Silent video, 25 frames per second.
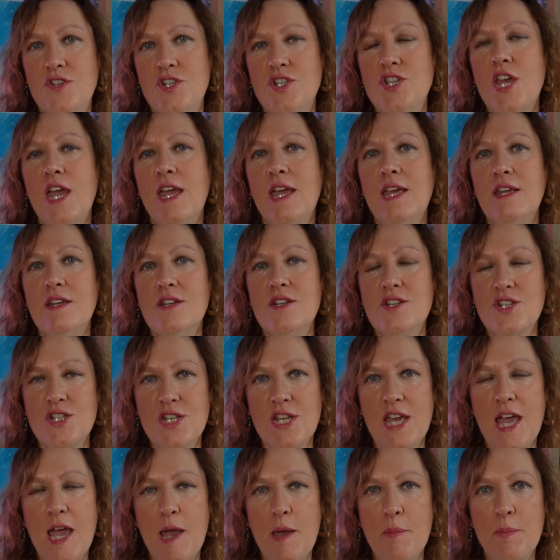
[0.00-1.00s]
change
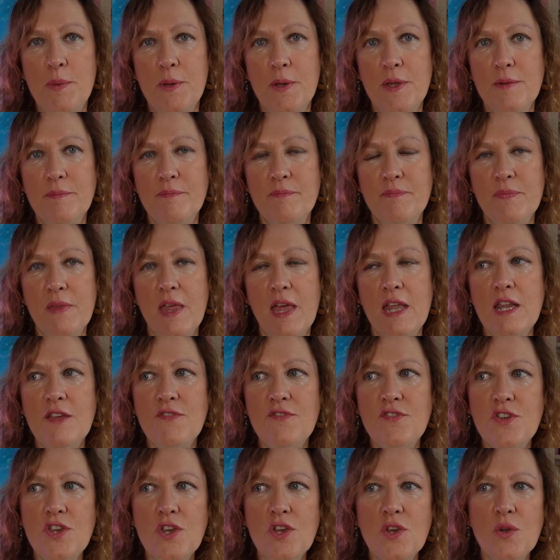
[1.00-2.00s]
to happen, and
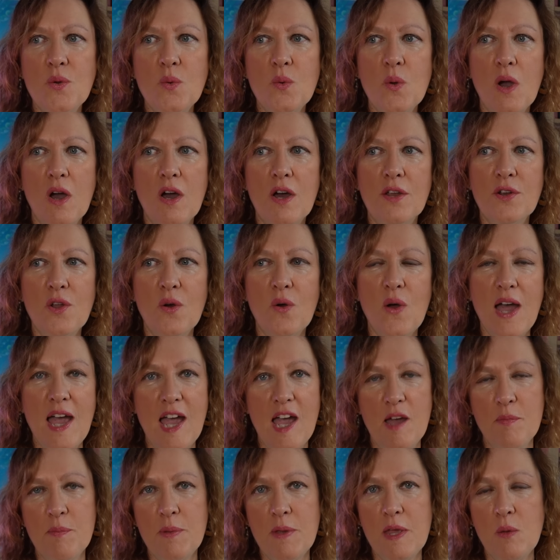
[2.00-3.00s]
if you are not
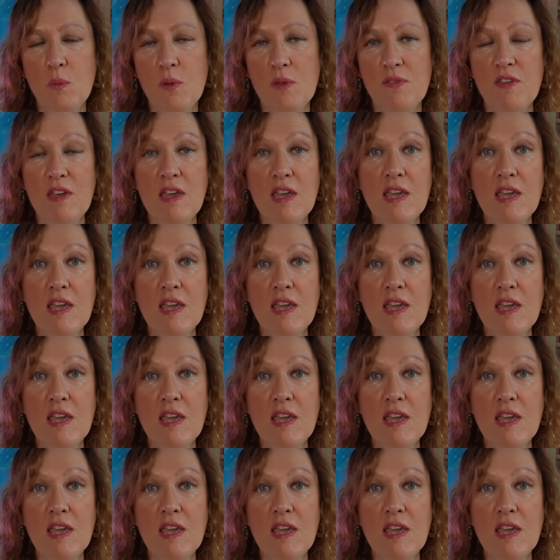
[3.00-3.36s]
happy with